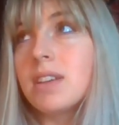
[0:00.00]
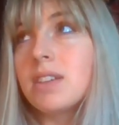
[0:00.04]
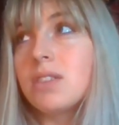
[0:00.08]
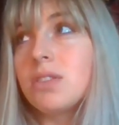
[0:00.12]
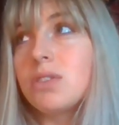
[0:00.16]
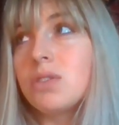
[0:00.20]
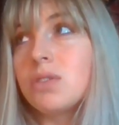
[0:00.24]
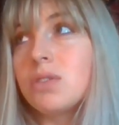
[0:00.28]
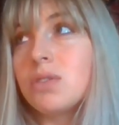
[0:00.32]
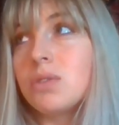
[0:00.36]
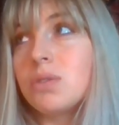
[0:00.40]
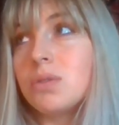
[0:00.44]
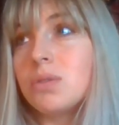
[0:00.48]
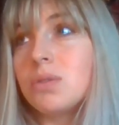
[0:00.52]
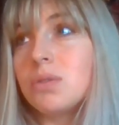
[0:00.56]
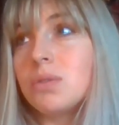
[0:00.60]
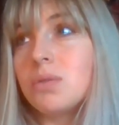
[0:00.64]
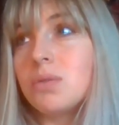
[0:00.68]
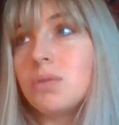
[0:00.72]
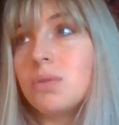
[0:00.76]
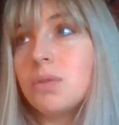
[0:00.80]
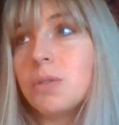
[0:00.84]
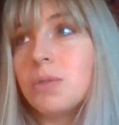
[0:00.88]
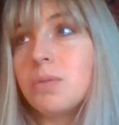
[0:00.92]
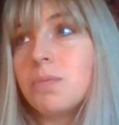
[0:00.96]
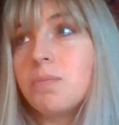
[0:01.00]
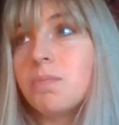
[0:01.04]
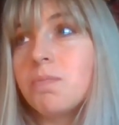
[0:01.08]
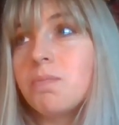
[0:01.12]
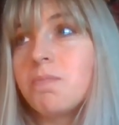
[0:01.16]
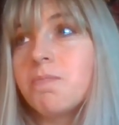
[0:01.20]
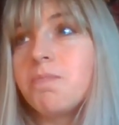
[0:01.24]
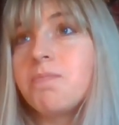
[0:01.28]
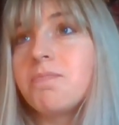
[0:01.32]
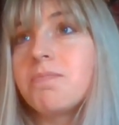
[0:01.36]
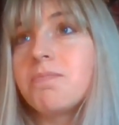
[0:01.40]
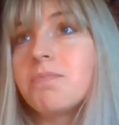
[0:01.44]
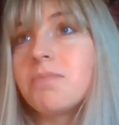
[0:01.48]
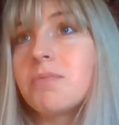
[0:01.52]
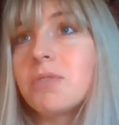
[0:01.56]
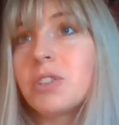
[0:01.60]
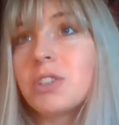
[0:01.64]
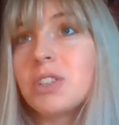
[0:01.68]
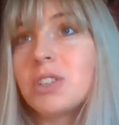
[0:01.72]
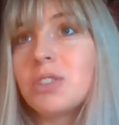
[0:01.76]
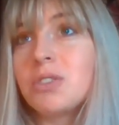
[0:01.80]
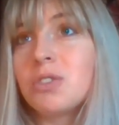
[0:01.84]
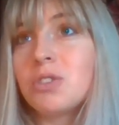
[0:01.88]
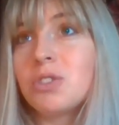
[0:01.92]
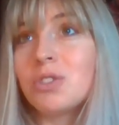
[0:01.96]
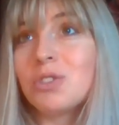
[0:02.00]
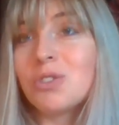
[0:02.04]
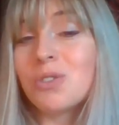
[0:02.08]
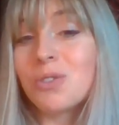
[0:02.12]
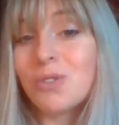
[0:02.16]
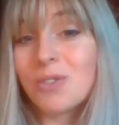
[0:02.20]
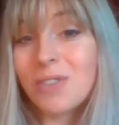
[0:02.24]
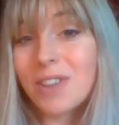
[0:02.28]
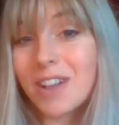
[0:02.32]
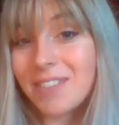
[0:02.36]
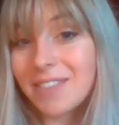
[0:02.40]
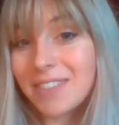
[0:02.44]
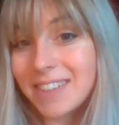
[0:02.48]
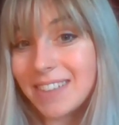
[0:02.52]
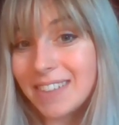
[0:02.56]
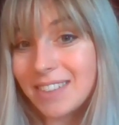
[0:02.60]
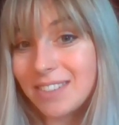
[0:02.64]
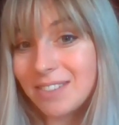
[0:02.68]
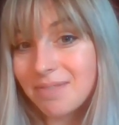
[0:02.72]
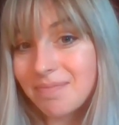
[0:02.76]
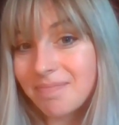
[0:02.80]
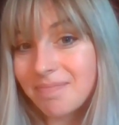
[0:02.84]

to learn to love it.